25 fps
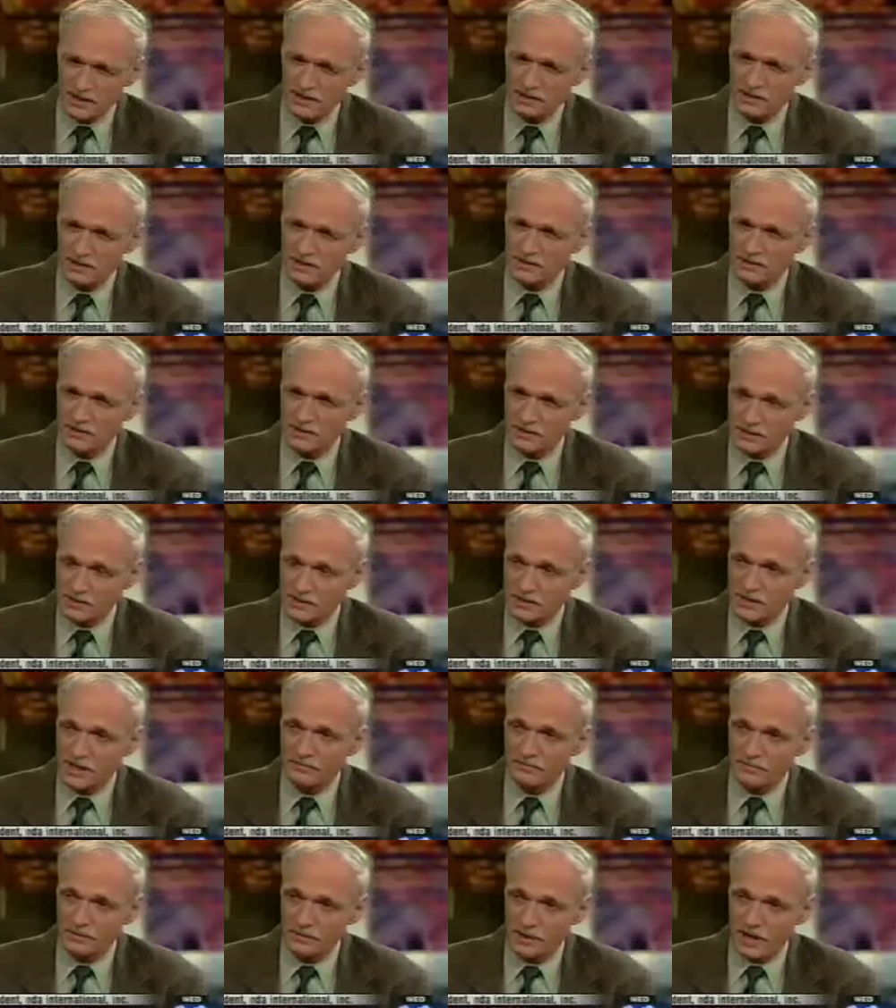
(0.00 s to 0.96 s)
I
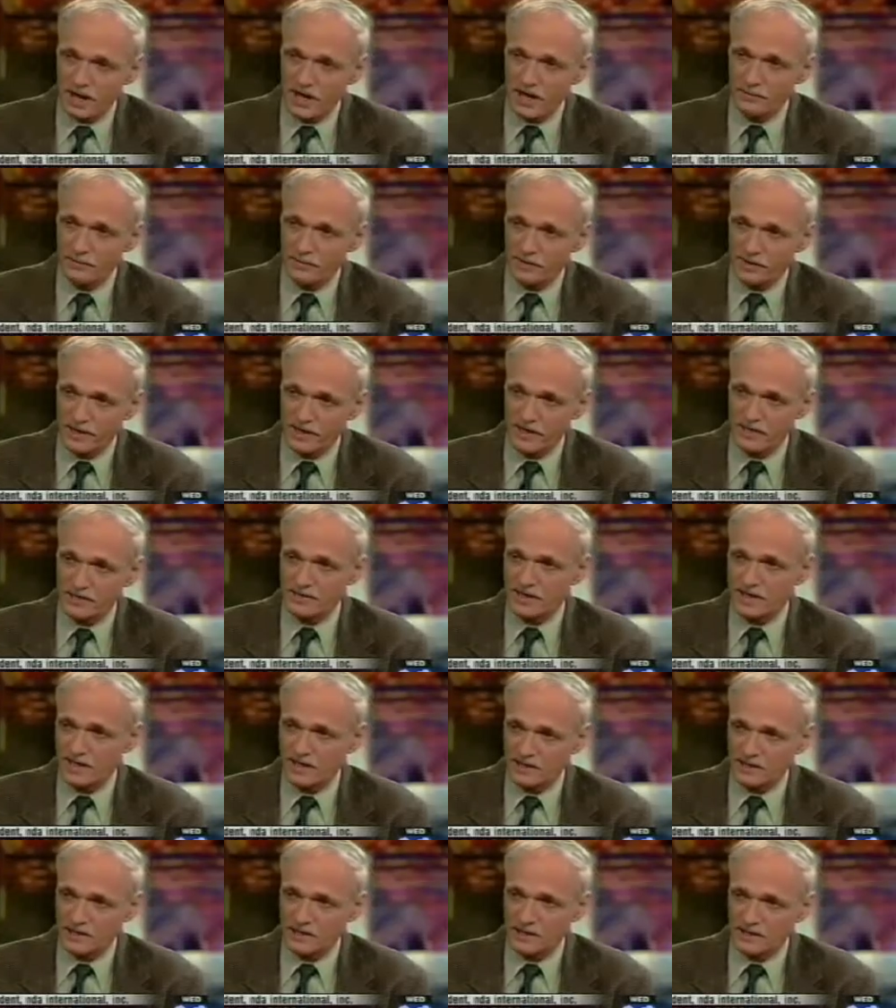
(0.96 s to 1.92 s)
discovered Ibogaine's
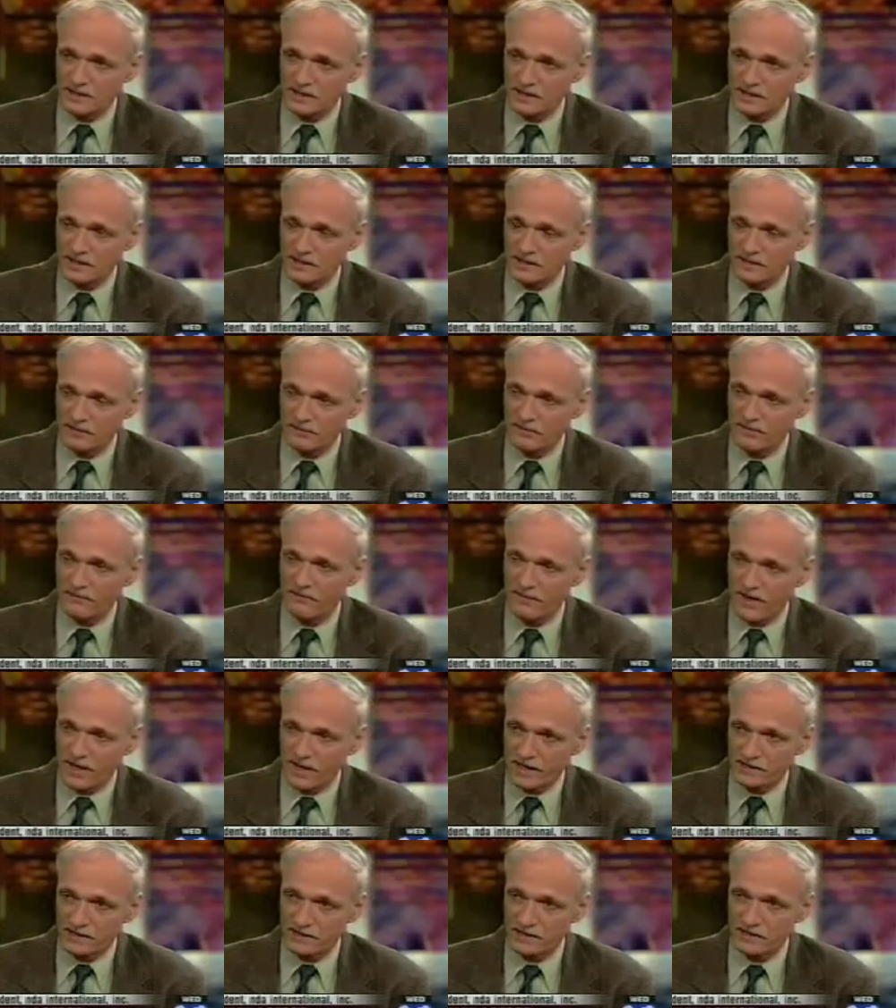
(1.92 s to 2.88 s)
anti-addictive
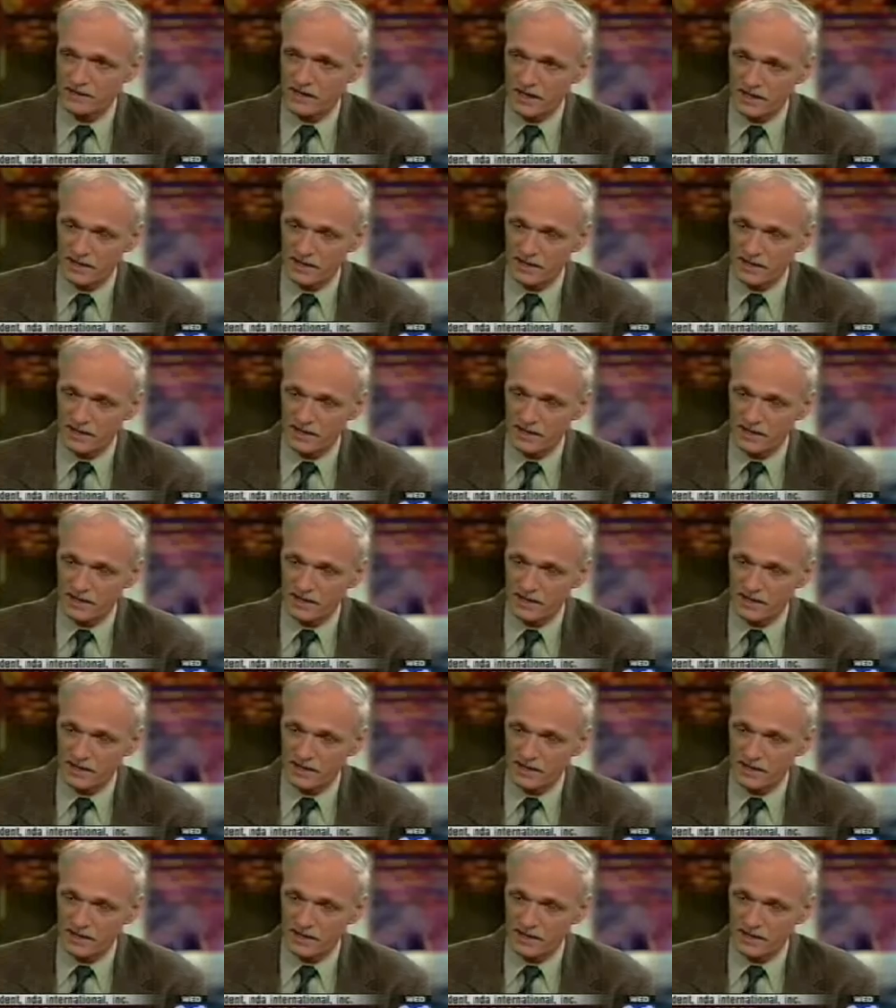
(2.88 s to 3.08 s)
effects in